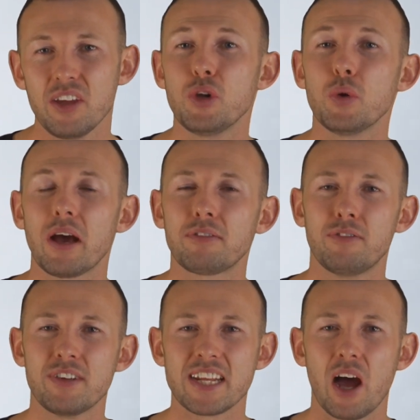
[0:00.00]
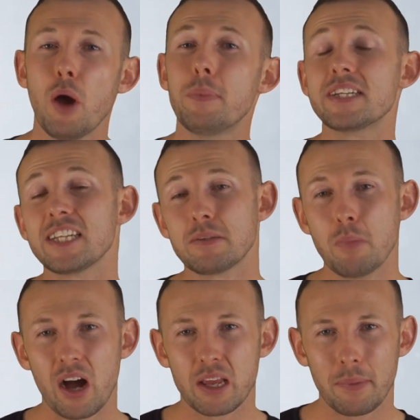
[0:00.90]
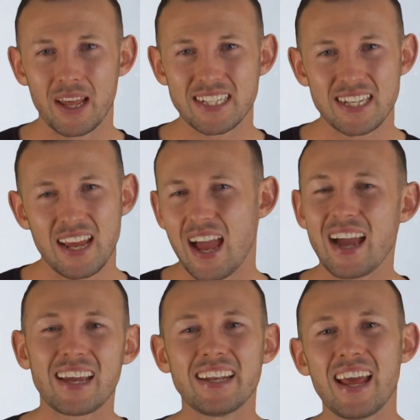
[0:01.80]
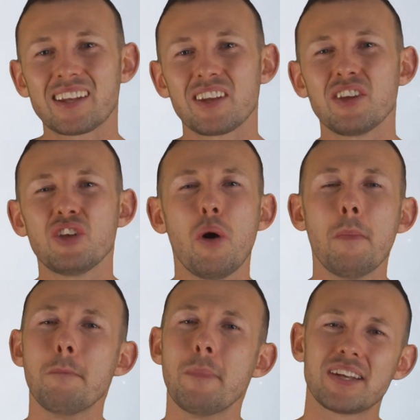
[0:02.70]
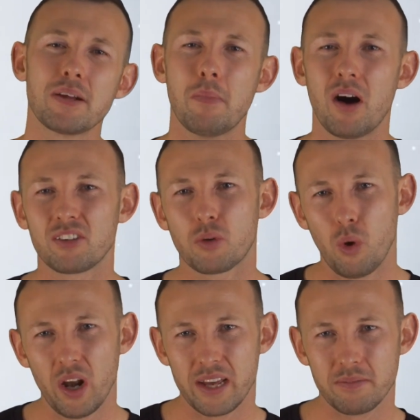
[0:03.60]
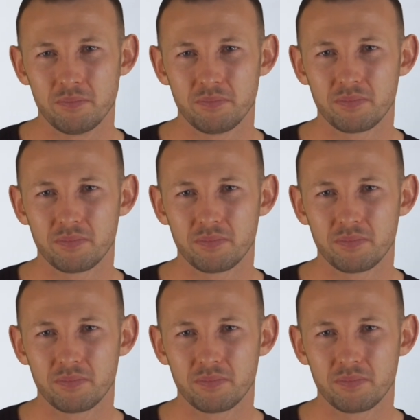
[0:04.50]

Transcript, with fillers: you'd have to visit OpenSea's marketplace and connect your MetaMask wallet.